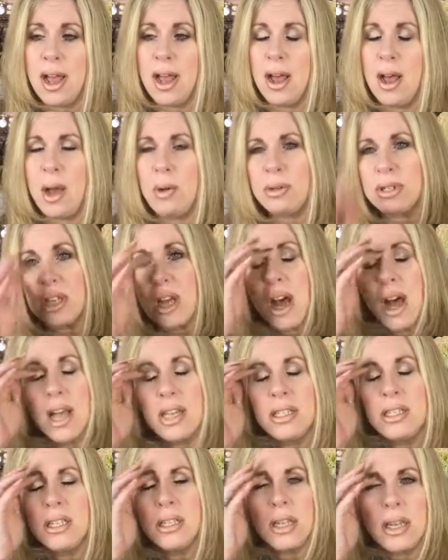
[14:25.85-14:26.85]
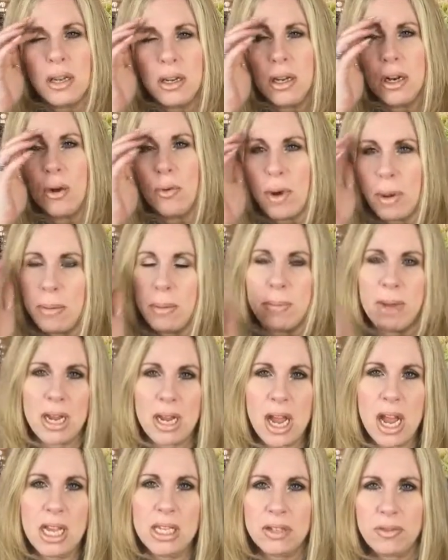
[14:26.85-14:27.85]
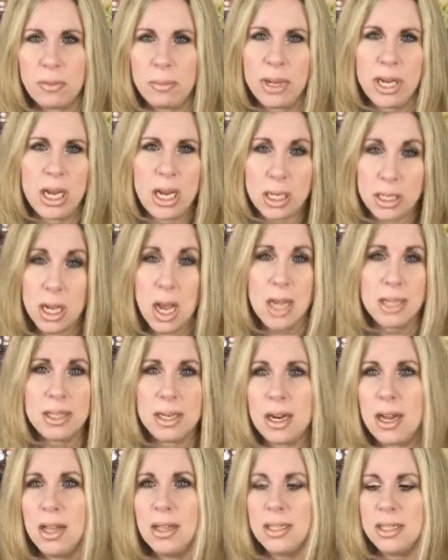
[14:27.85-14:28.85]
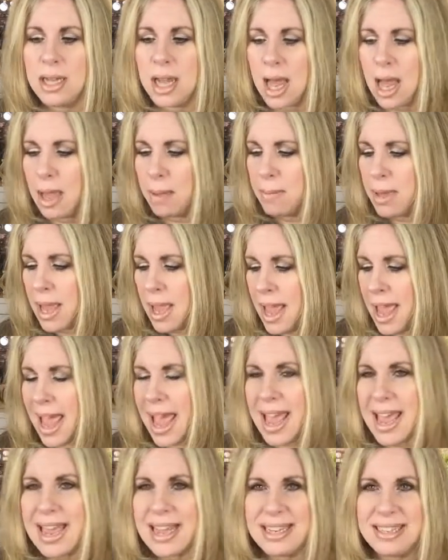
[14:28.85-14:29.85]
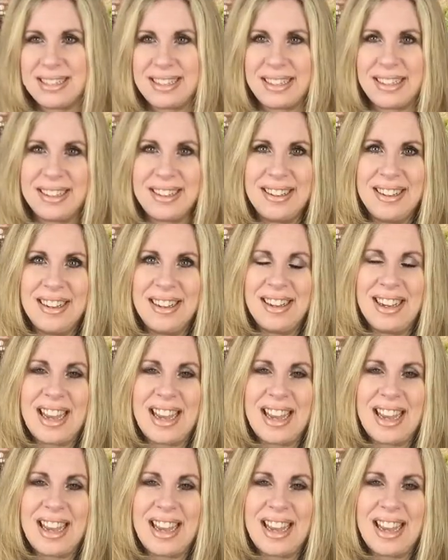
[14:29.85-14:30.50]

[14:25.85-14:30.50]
Uh, I was constantly, you know, rubbing my eyes from being exhausted all the time. And uh,